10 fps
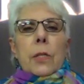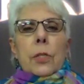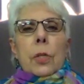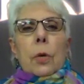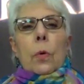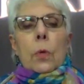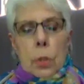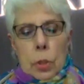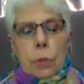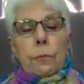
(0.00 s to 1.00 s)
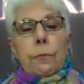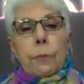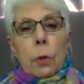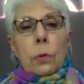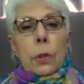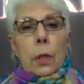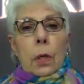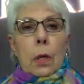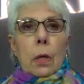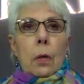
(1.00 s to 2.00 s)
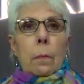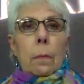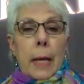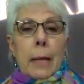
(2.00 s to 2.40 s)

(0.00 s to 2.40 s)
So to vote by